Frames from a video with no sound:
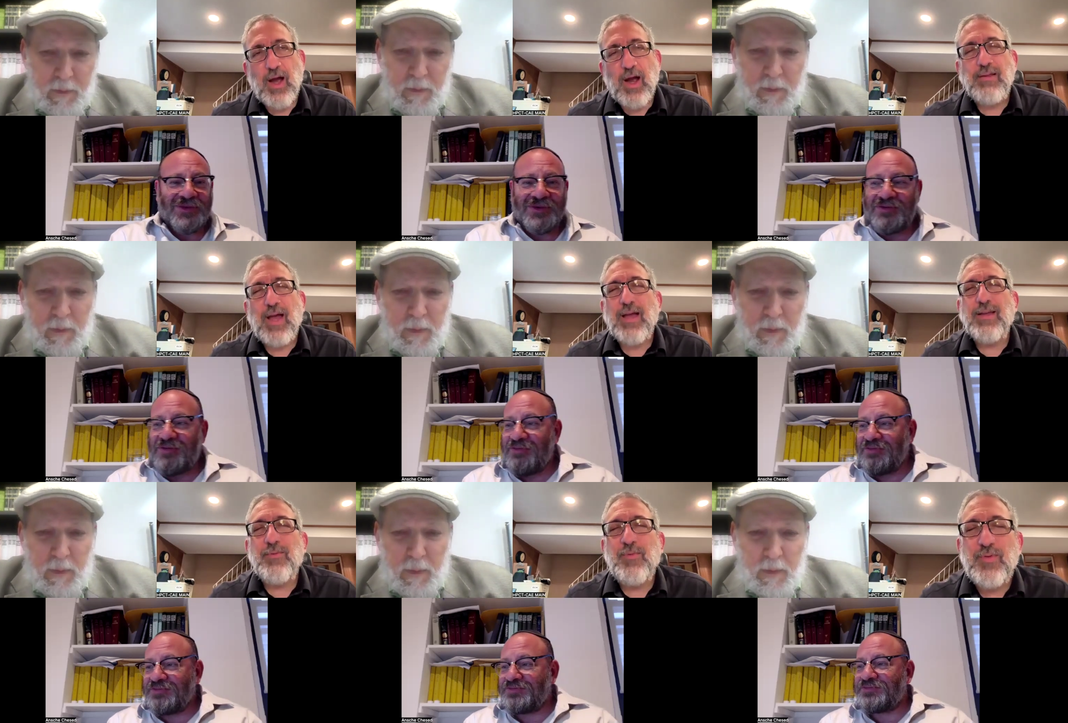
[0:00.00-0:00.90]
Speaker 1: I,
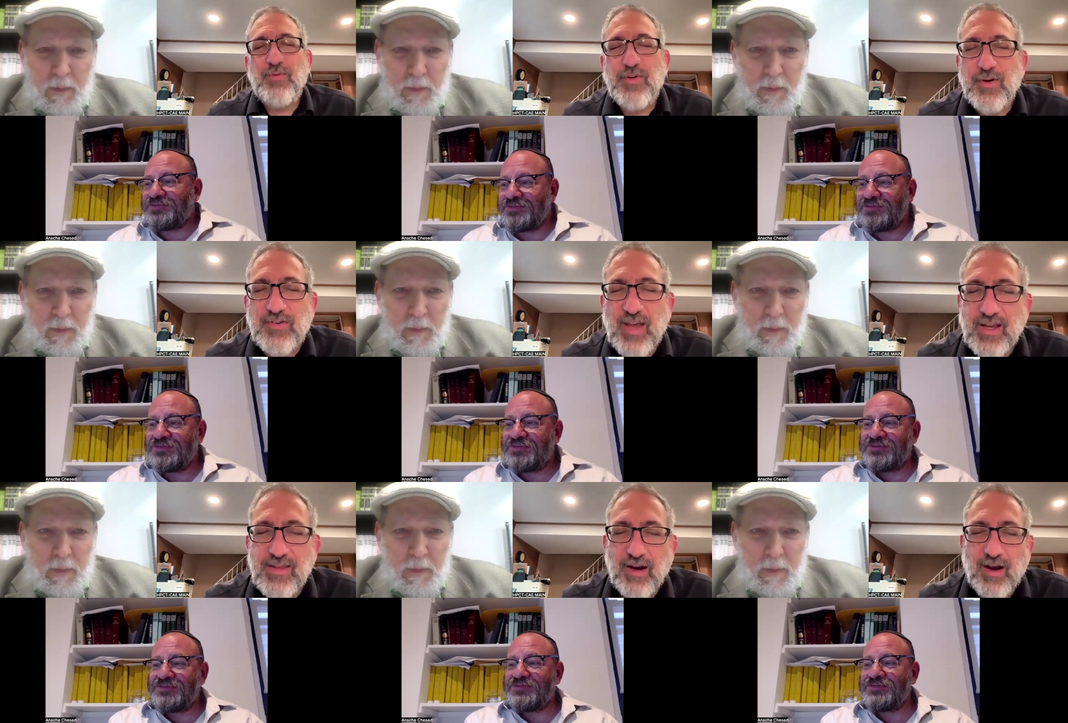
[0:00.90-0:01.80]
I for a
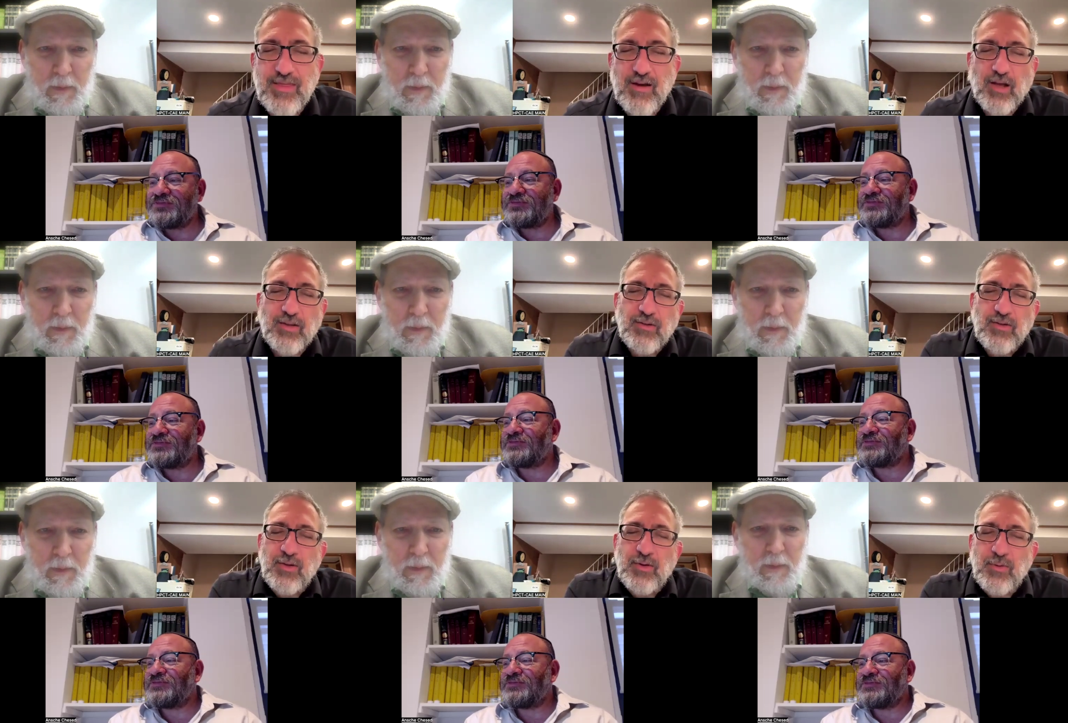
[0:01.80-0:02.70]
second there, I thought
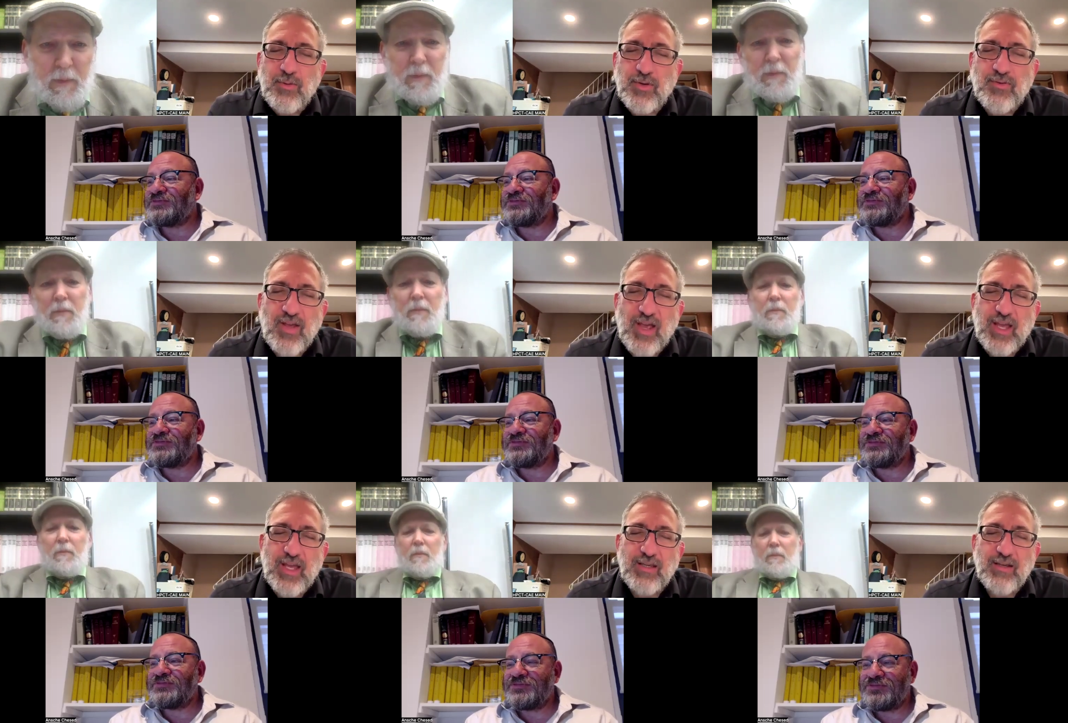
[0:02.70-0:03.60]
you were
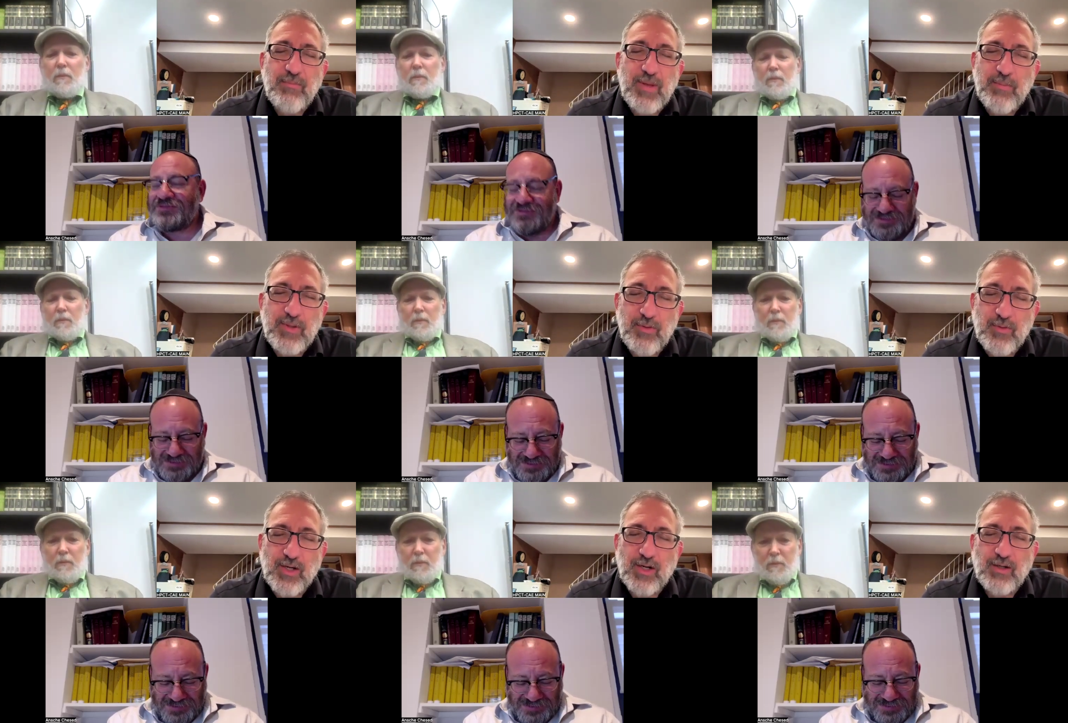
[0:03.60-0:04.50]
saying, and maybe you
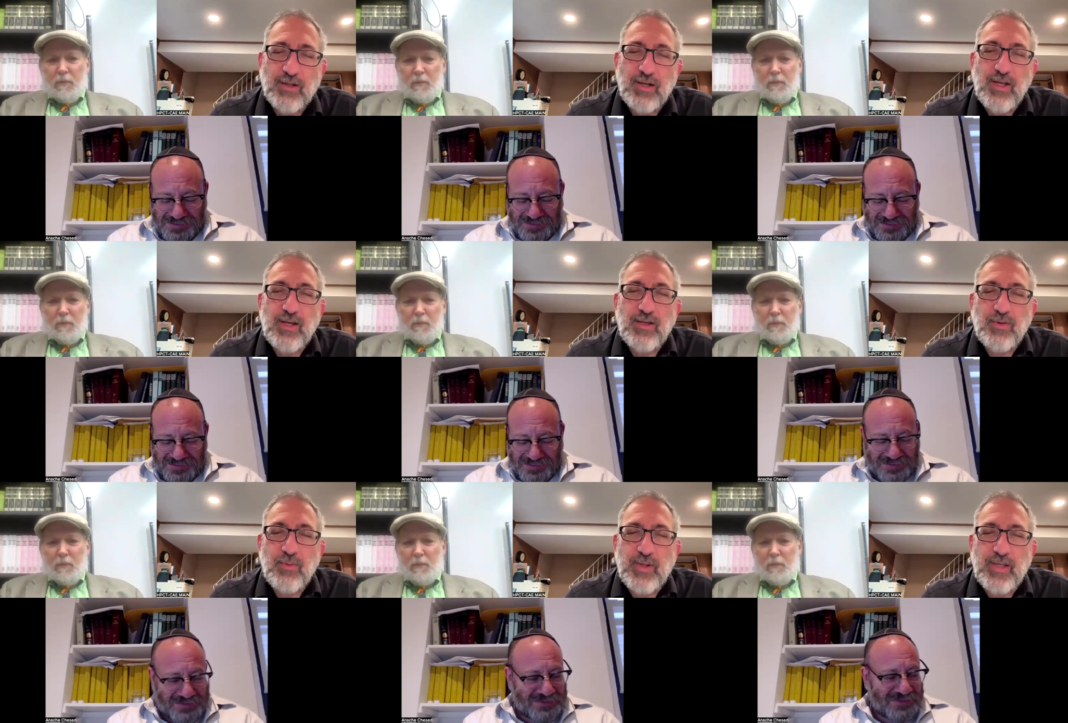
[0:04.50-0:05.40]
were,
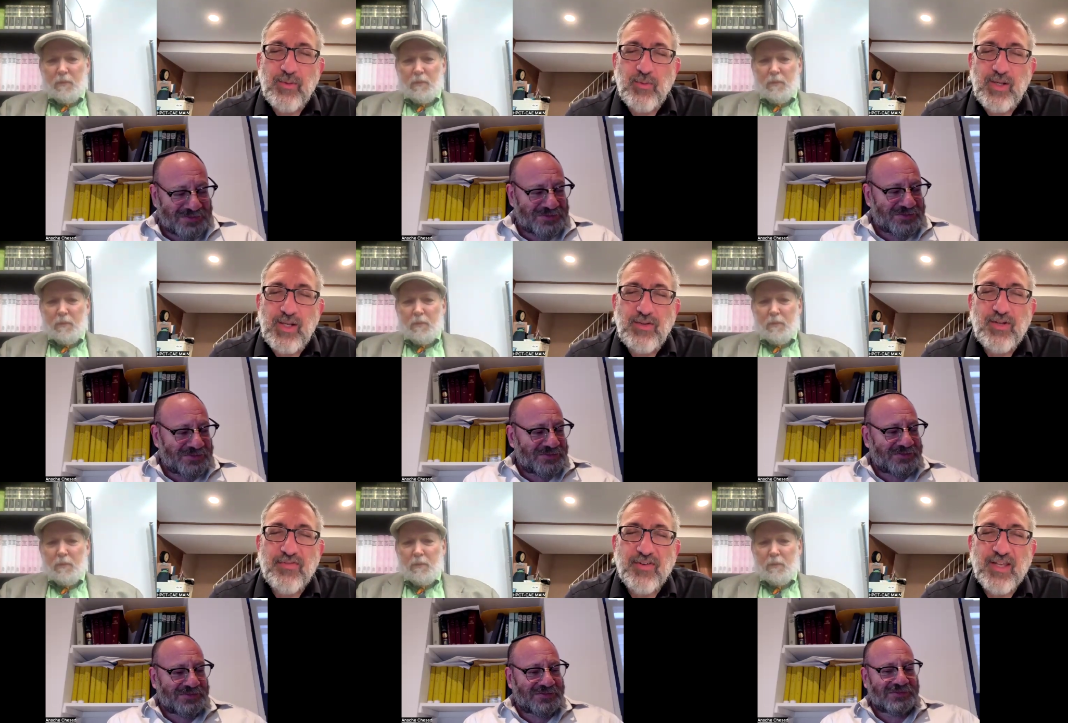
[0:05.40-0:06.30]
we we need
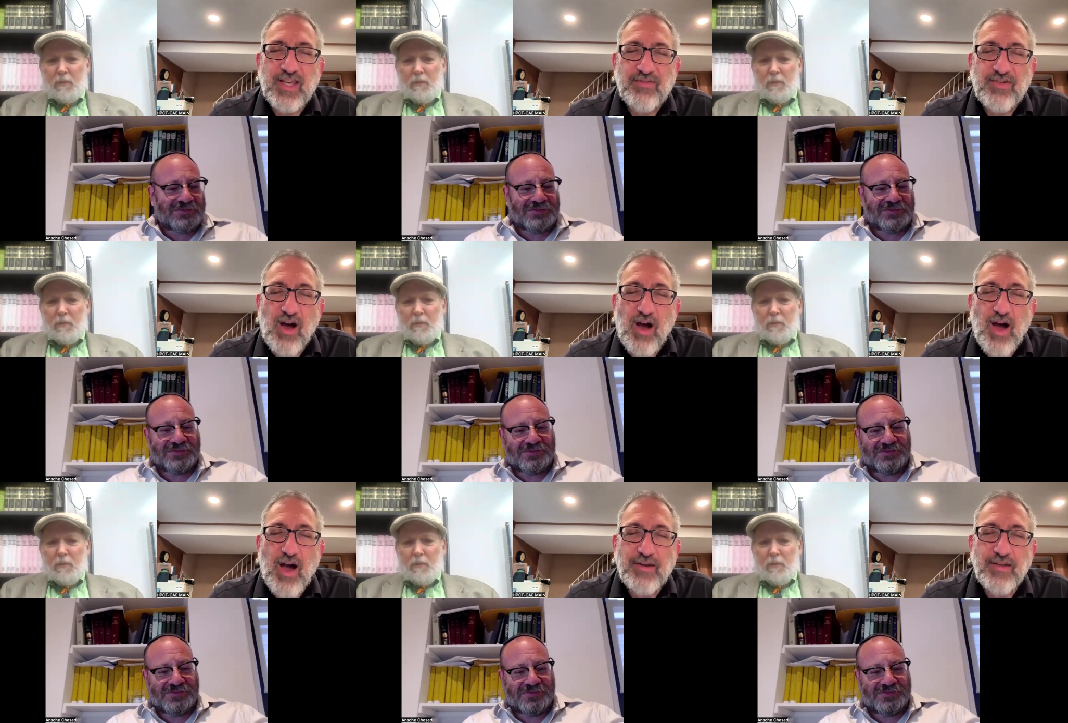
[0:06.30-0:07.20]
to forgive
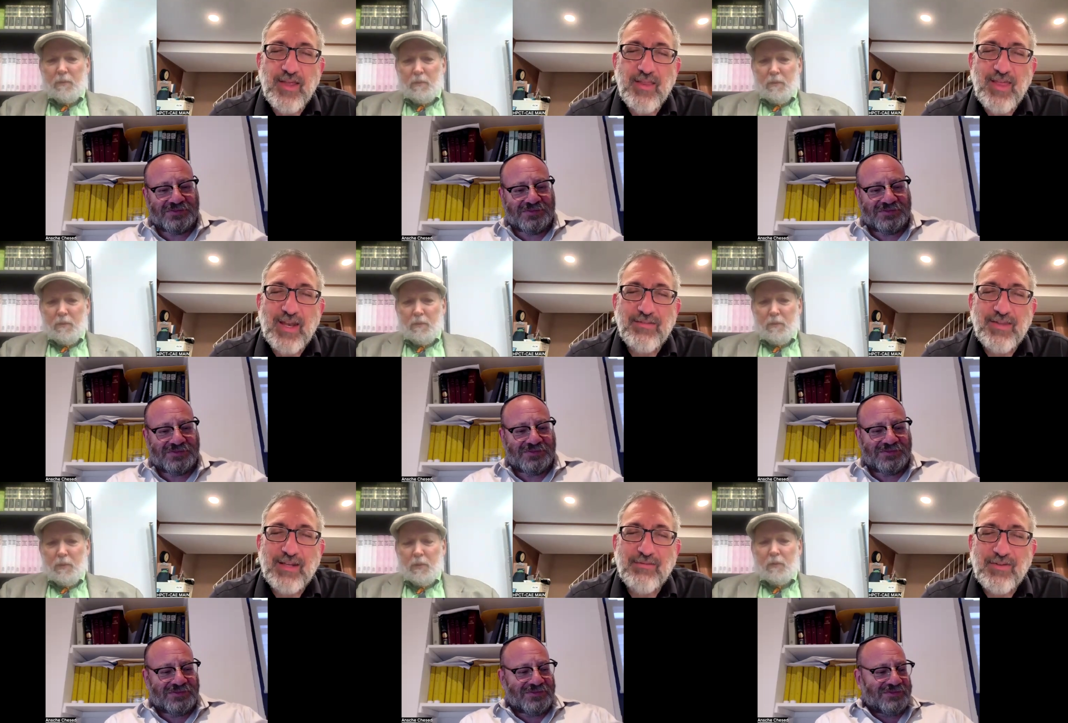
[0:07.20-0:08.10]
God, and that
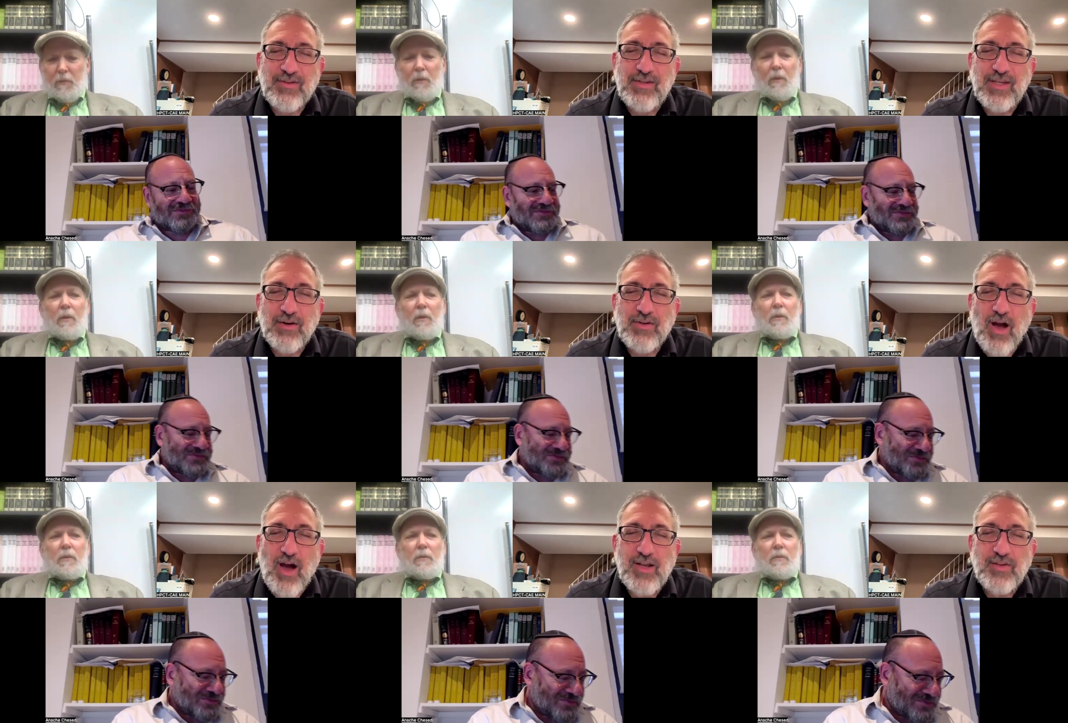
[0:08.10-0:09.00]
that you know
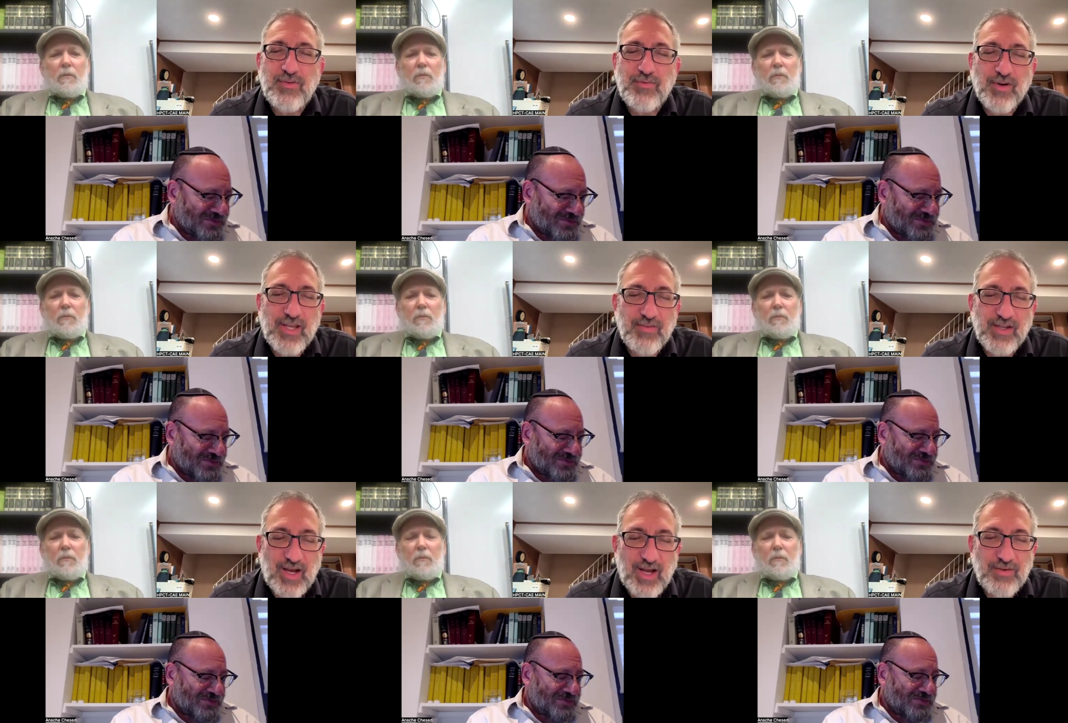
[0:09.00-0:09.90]
God is
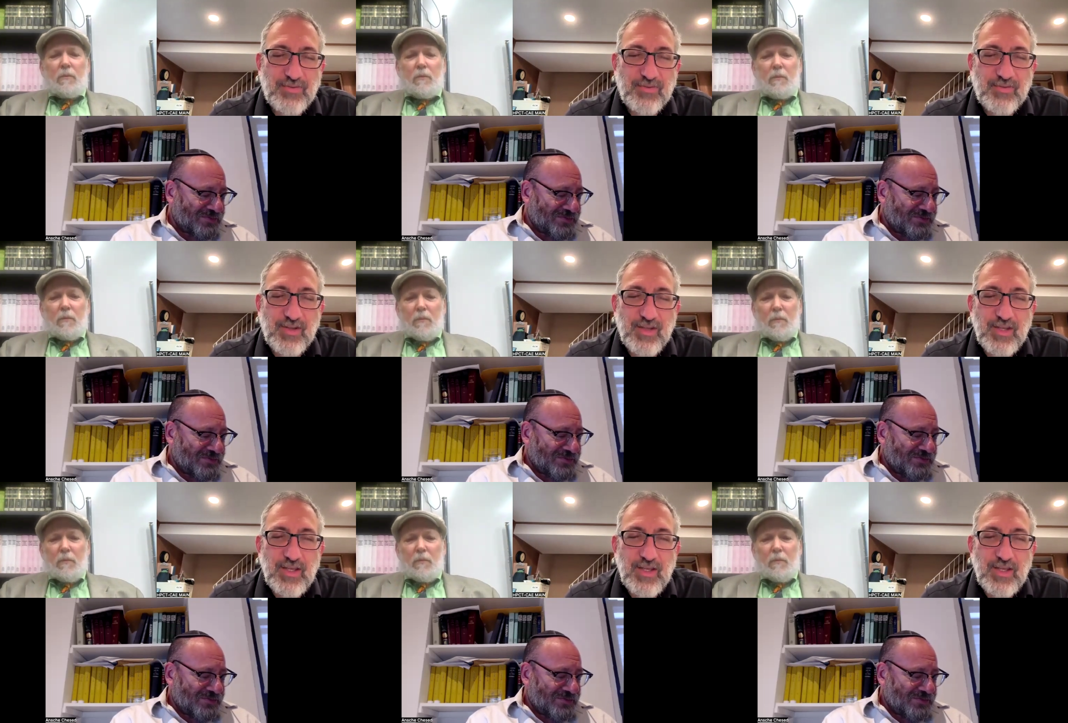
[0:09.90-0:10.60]
forgiving us.